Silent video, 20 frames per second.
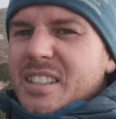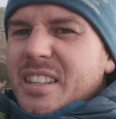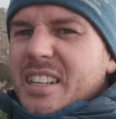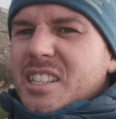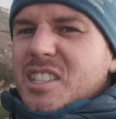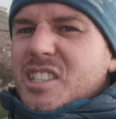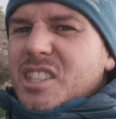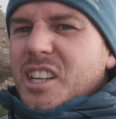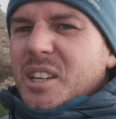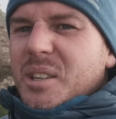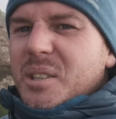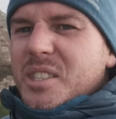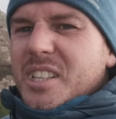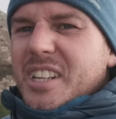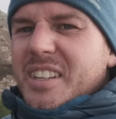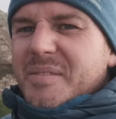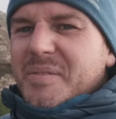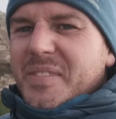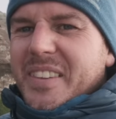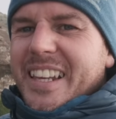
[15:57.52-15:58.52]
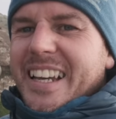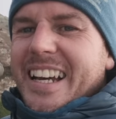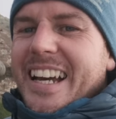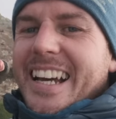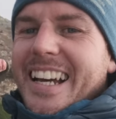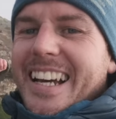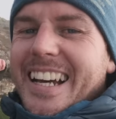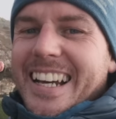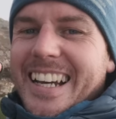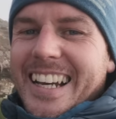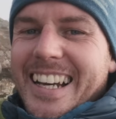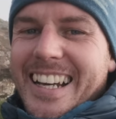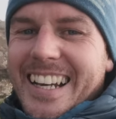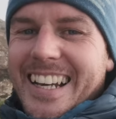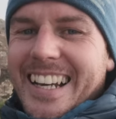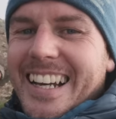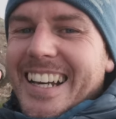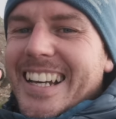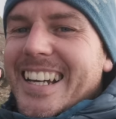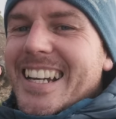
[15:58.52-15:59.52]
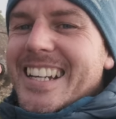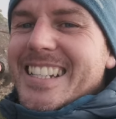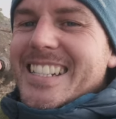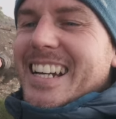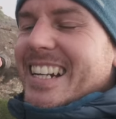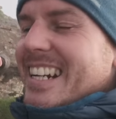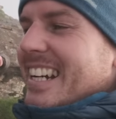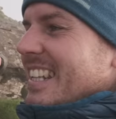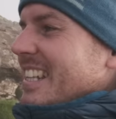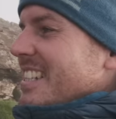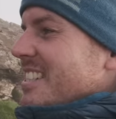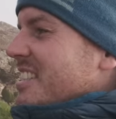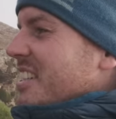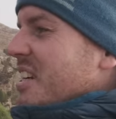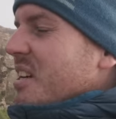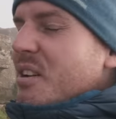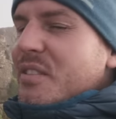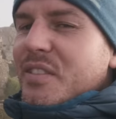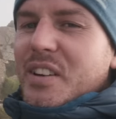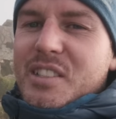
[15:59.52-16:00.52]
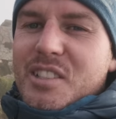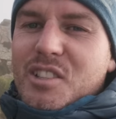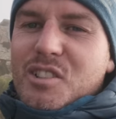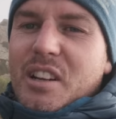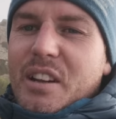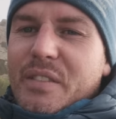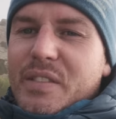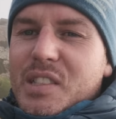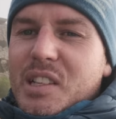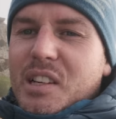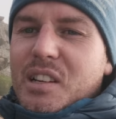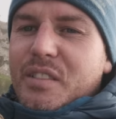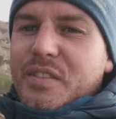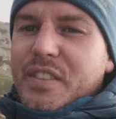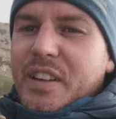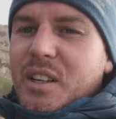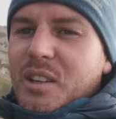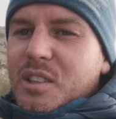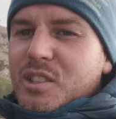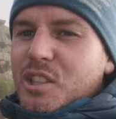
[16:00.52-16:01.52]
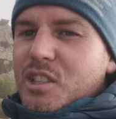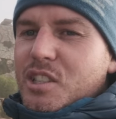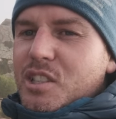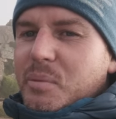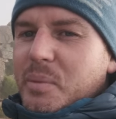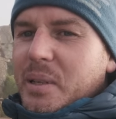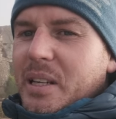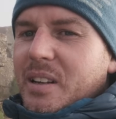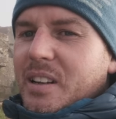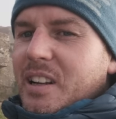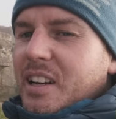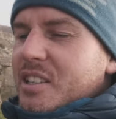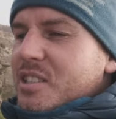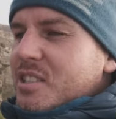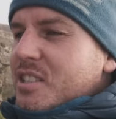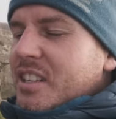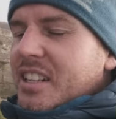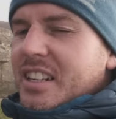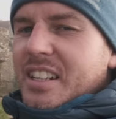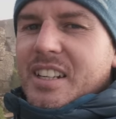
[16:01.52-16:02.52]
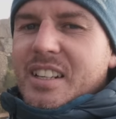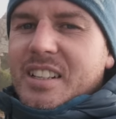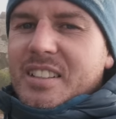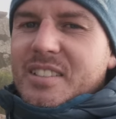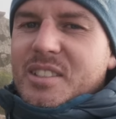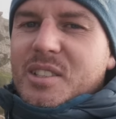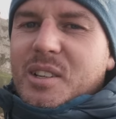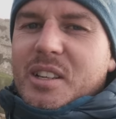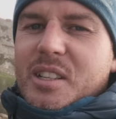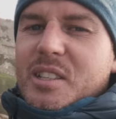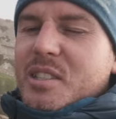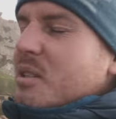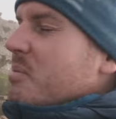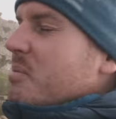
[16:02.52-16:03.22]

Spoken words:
this dude. Oh, wow. Check out this dude if you're into street photography or just somebody who likes talking to